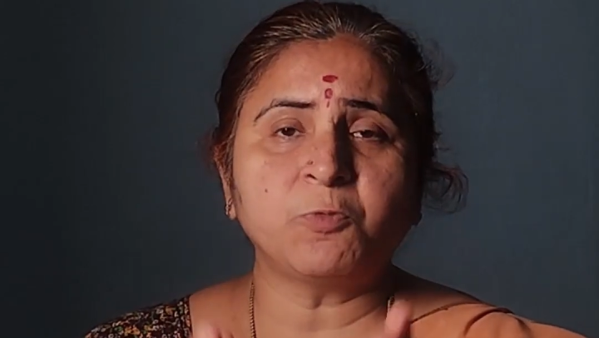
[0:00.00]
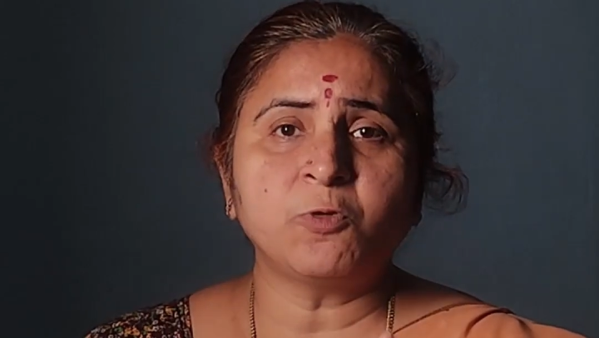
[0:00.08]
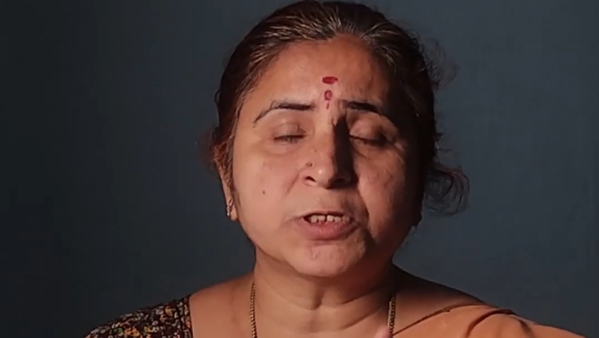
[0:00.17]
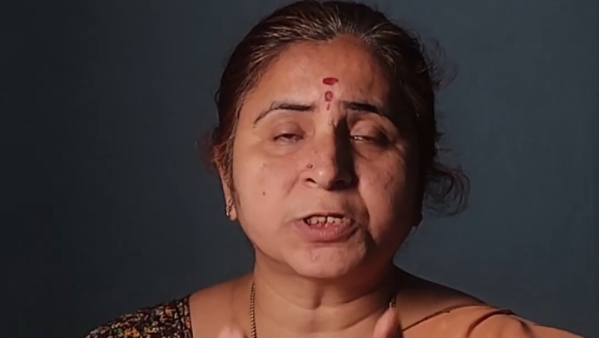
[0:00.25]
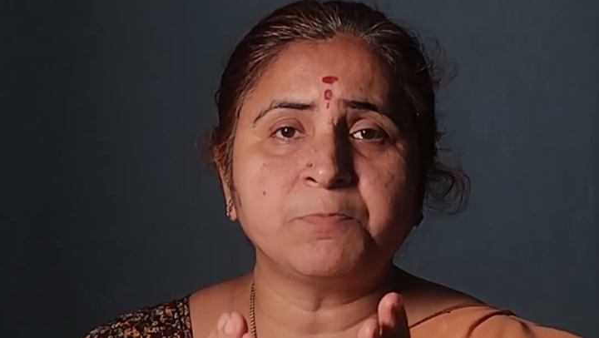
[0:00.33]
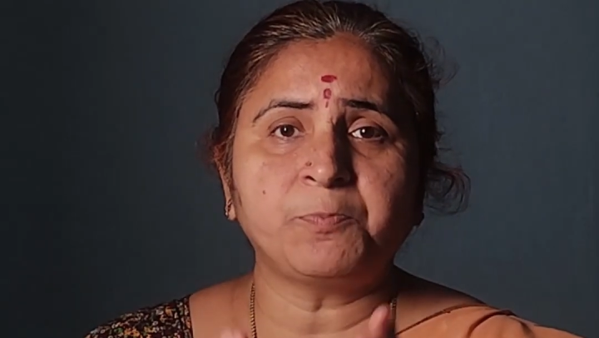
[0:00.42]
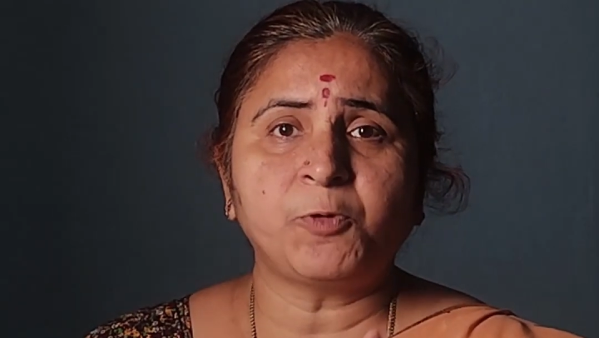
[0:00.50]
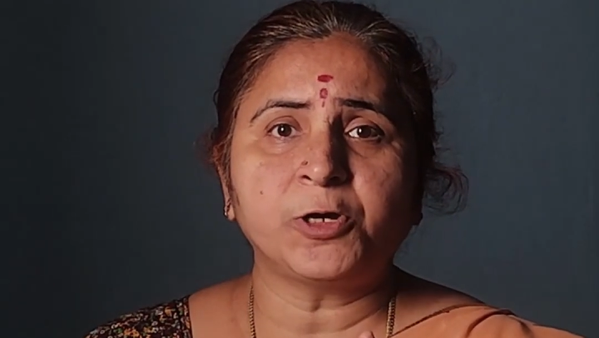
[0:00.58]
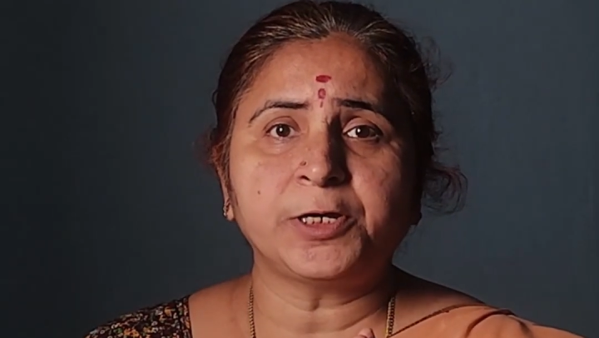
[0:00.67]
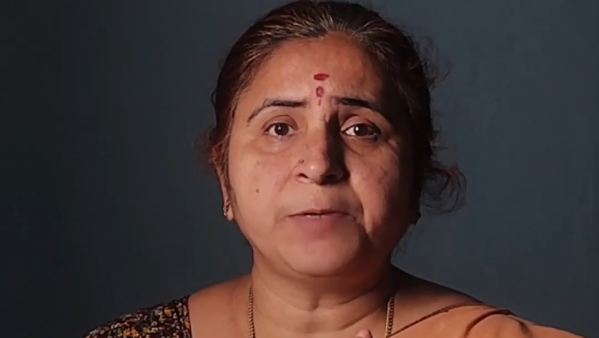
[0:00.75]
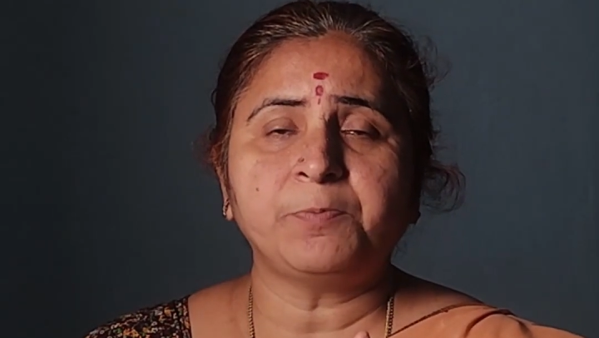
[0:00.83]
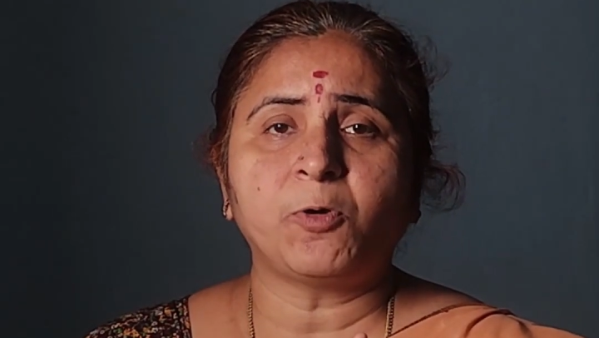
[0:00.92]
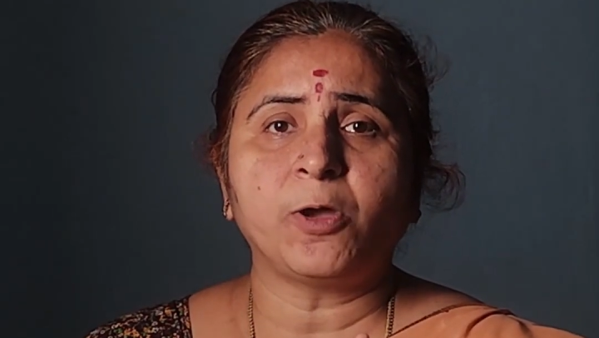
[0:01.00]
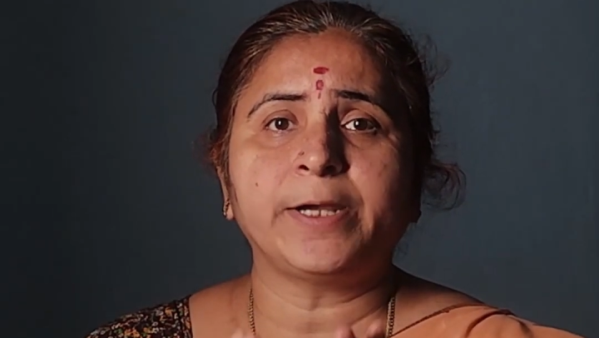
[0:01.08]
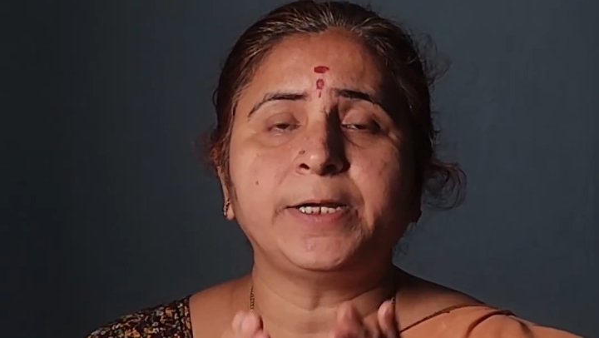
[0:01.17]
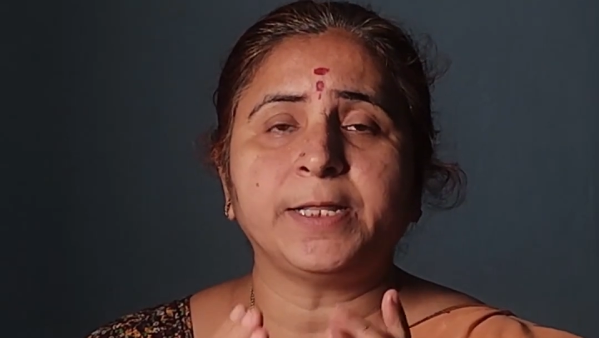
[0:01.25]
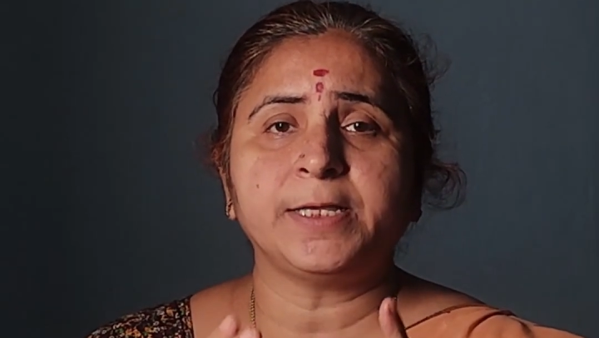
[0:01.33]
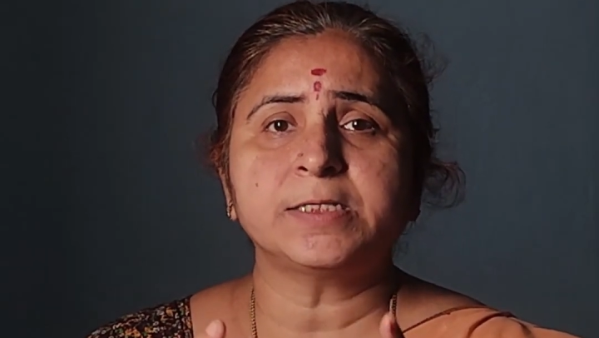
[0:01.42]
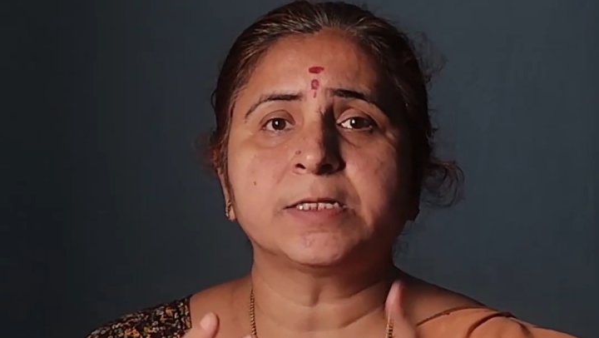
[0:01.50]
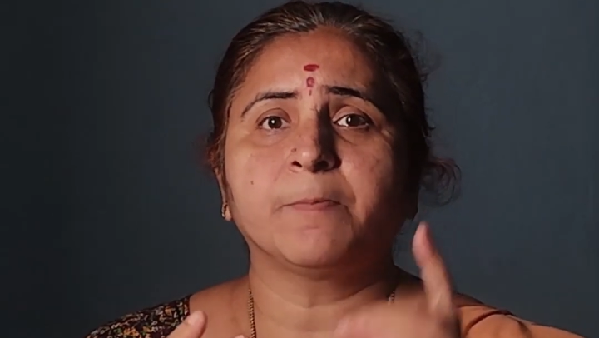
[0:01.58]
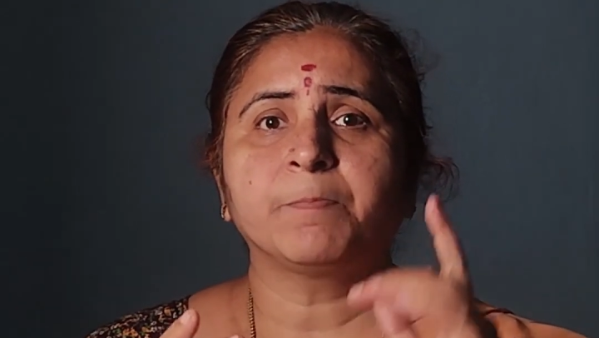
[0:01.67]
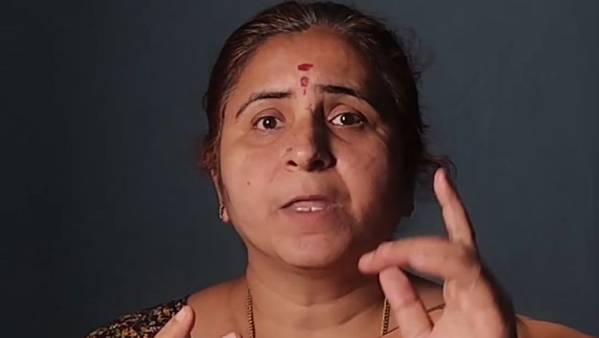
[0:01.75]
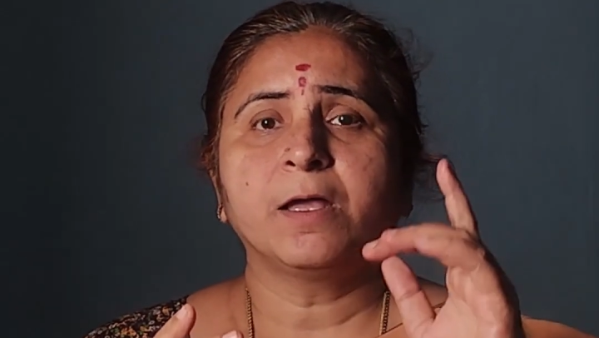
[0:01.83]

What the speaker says: most important point is,